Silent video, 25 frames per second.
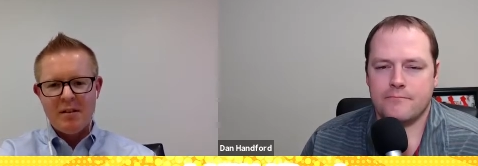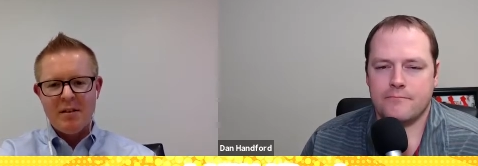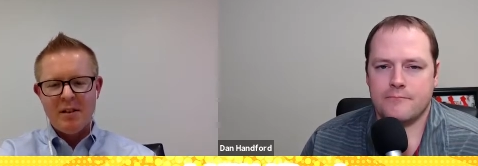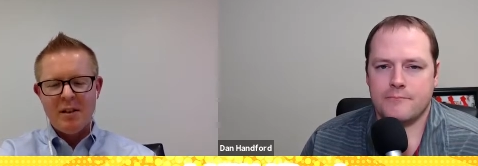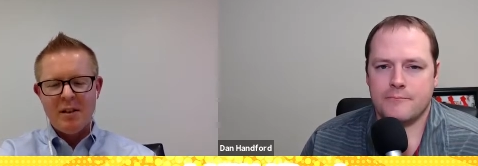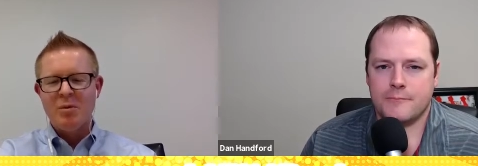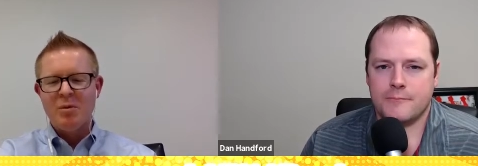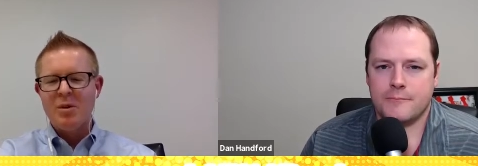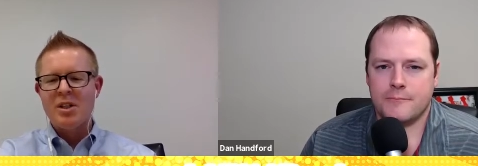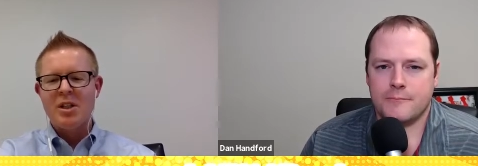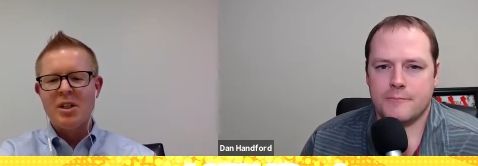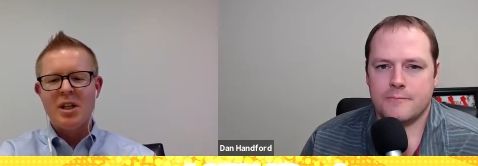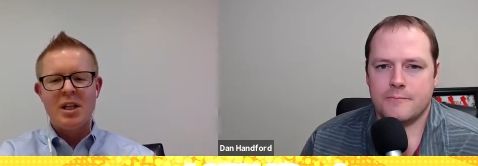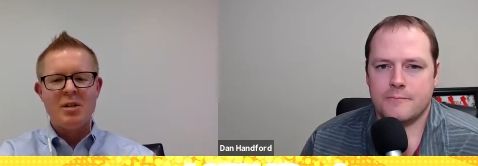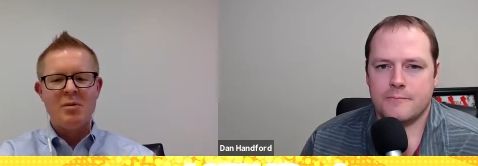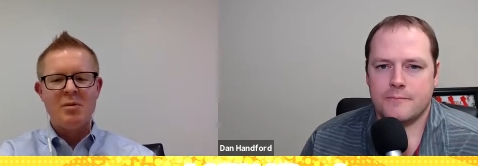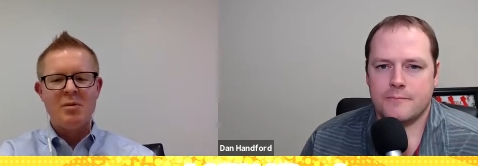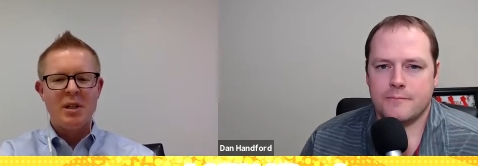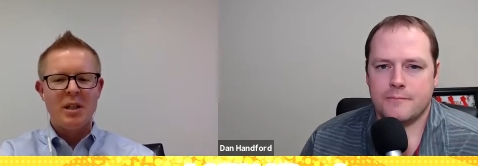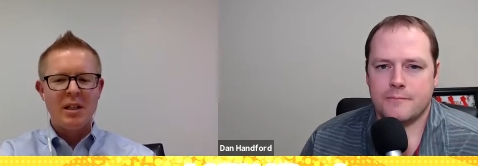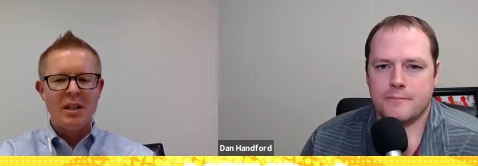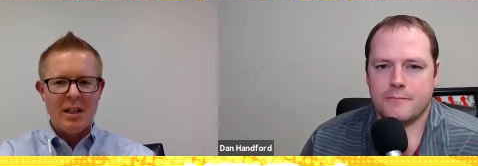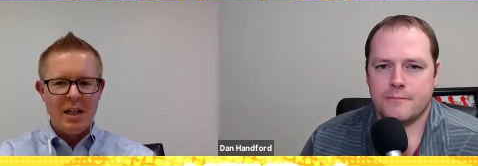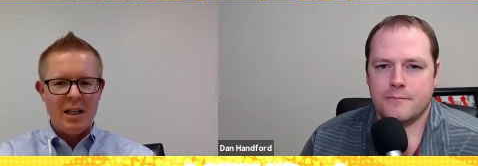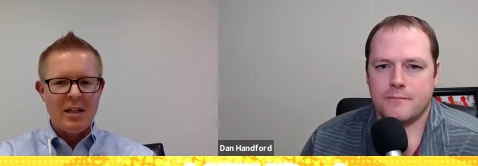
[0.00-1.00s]
Speaker 1: in which case we
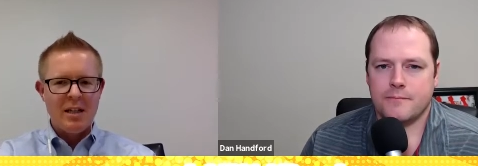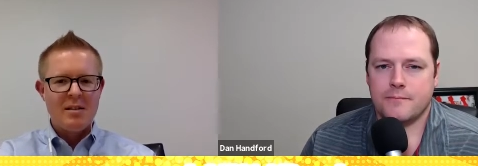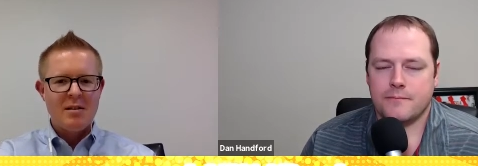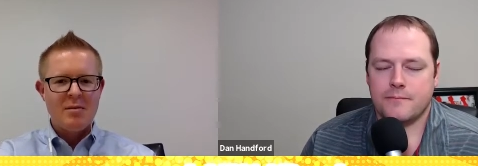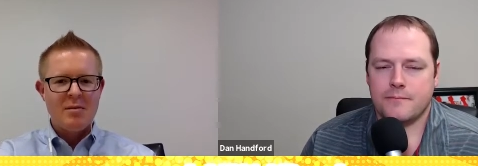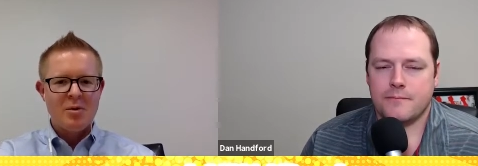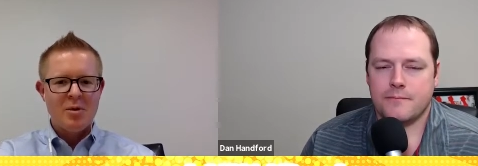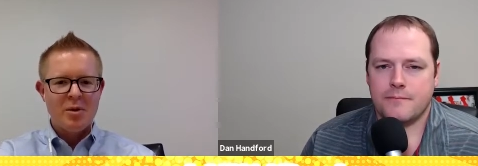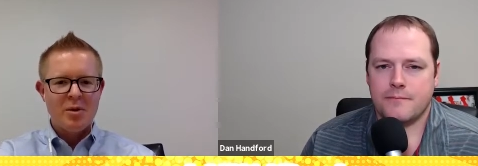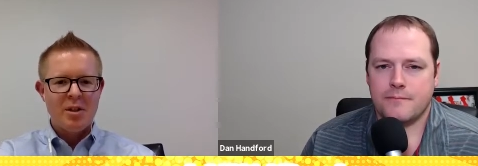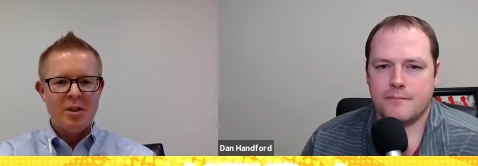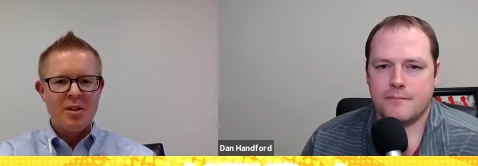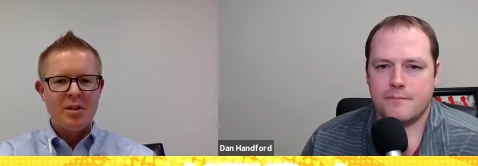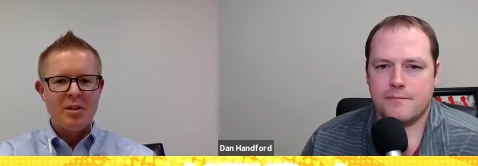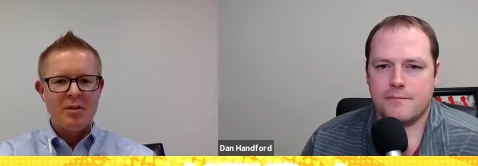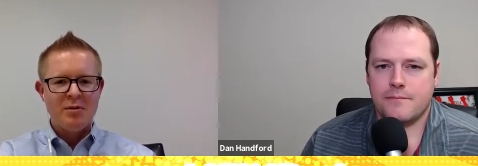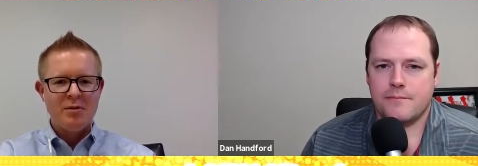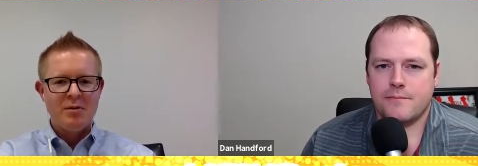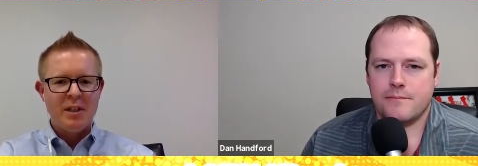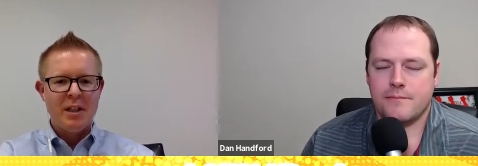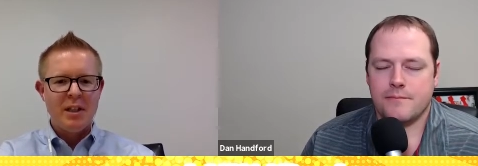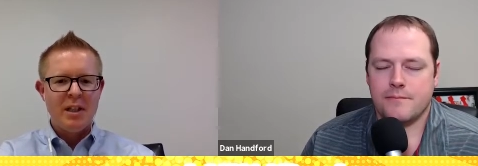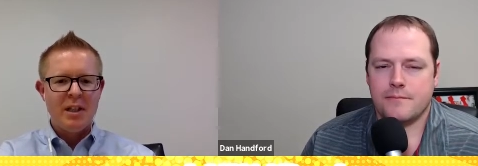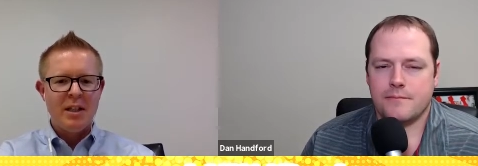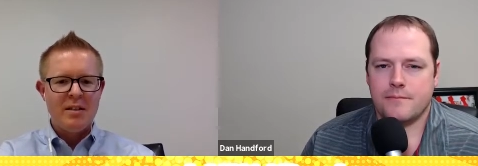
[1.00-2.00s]
can get some traditional
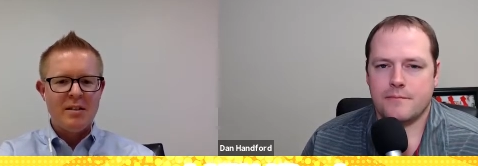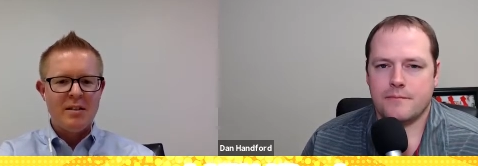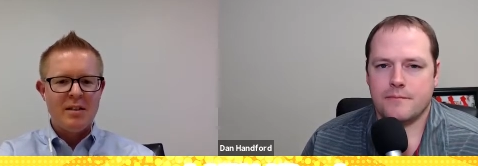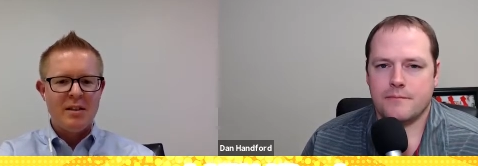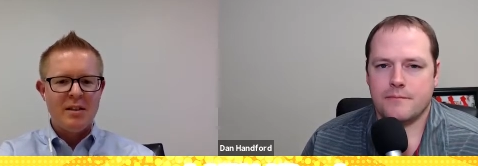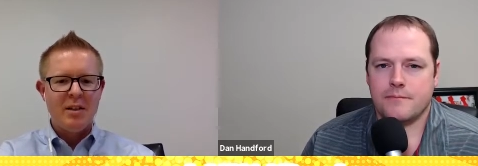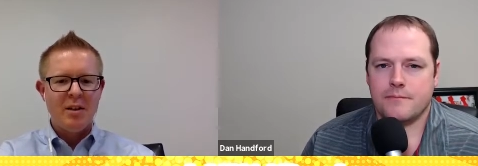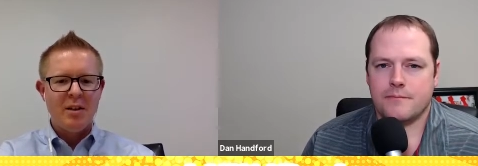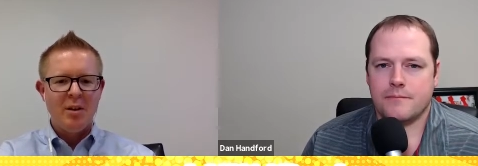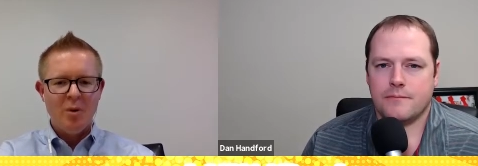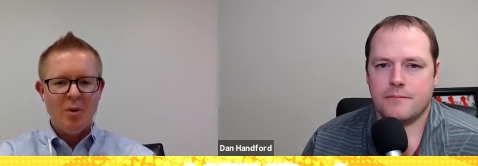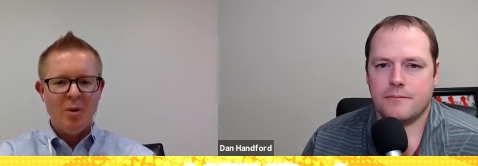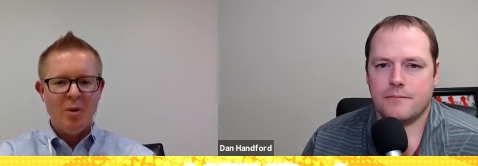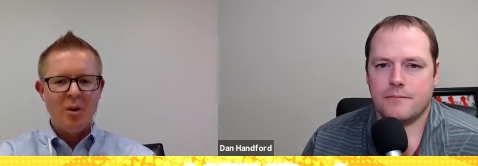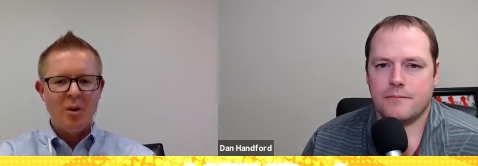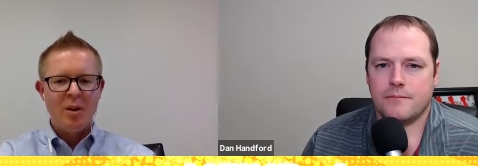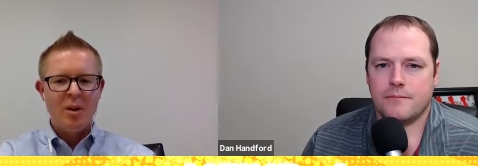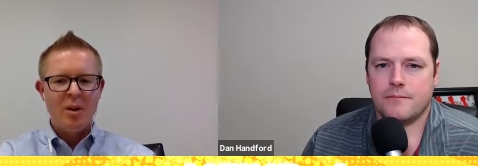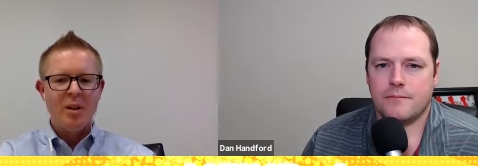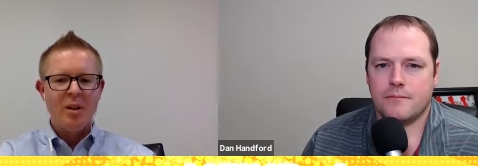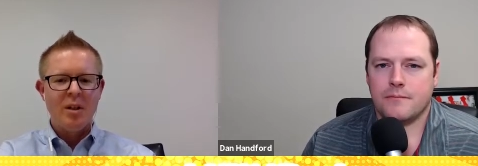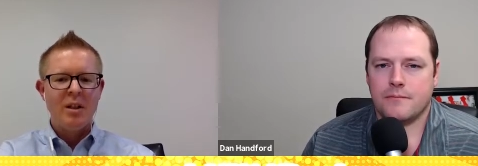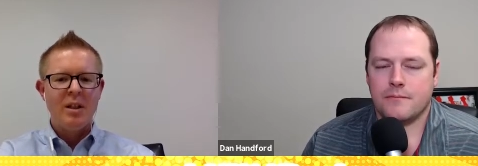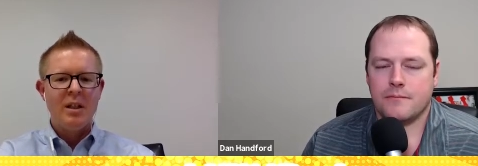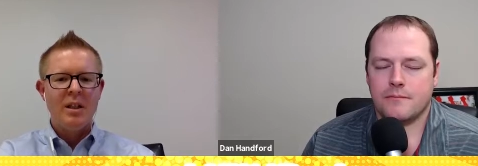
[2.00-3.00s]
financing,
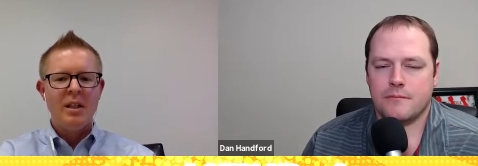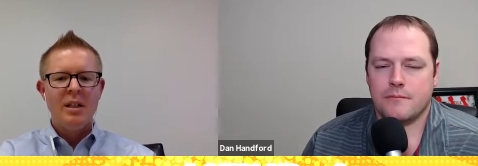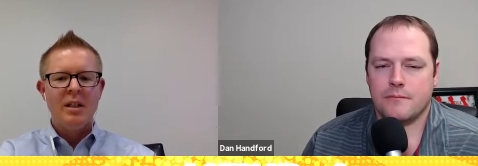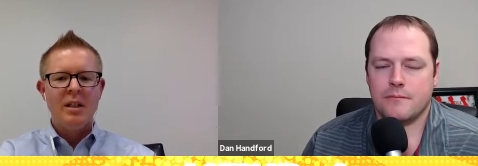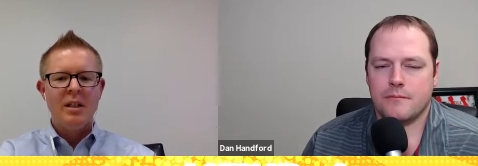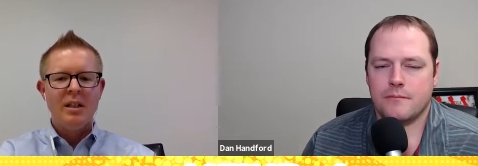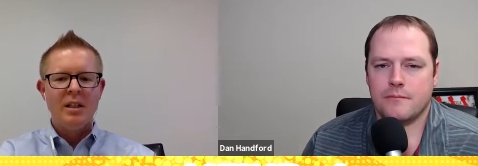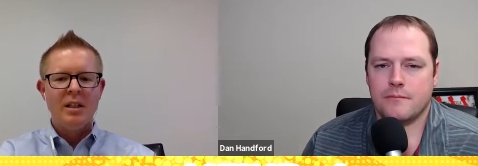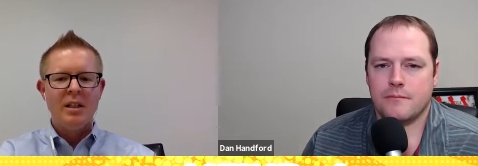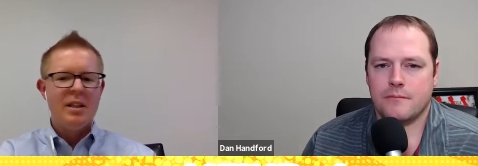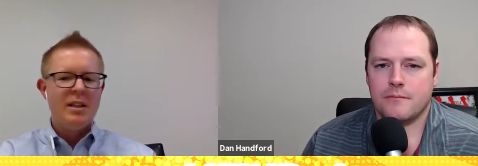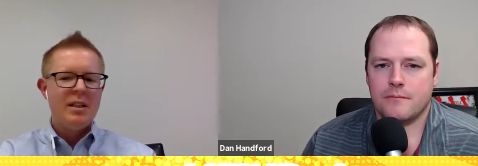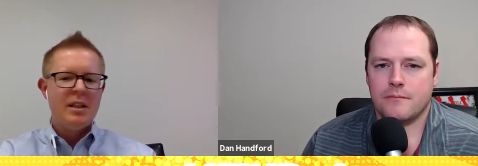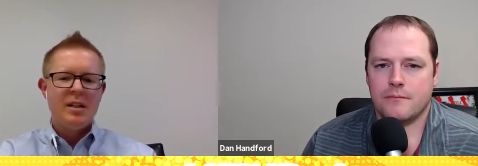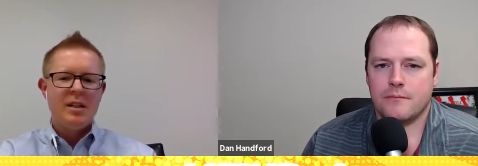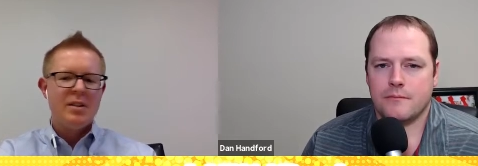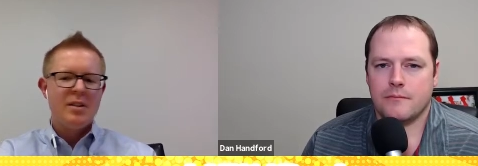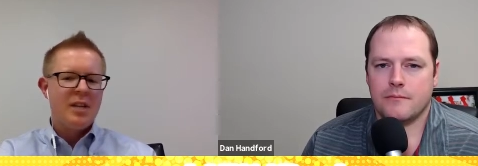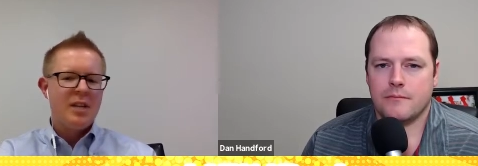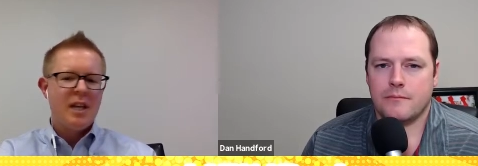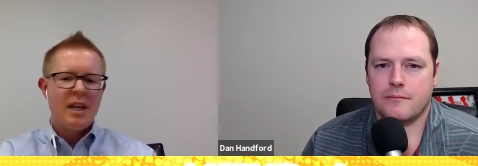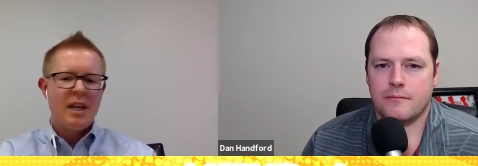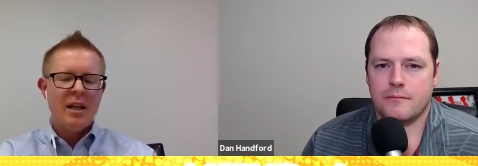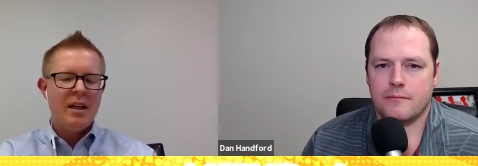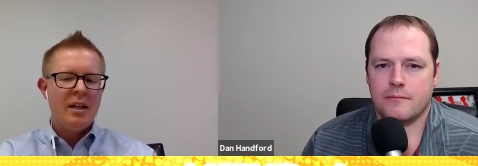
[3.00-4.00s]
or you need to
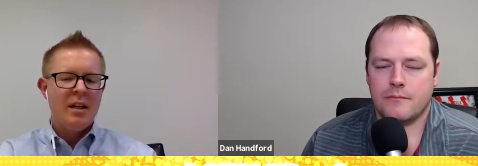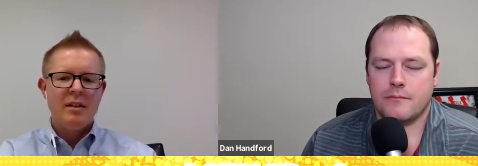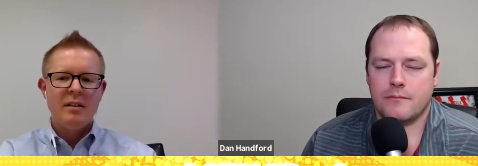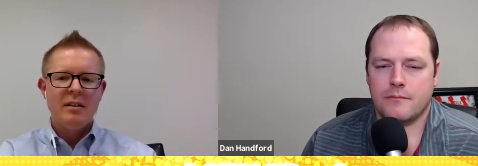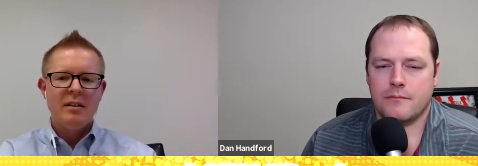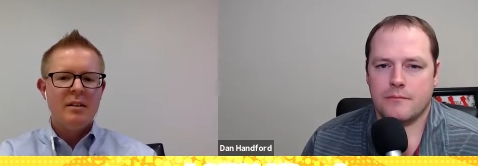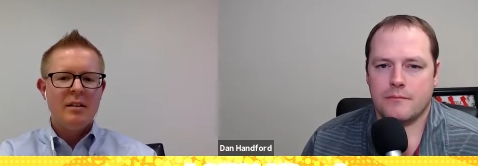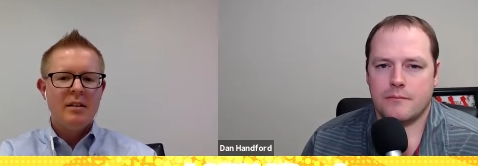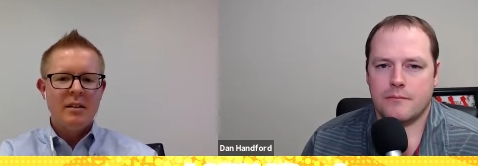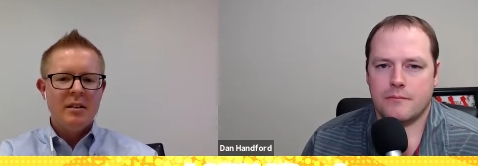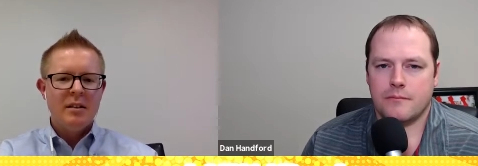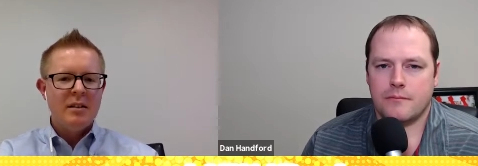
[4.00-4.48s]
entertain,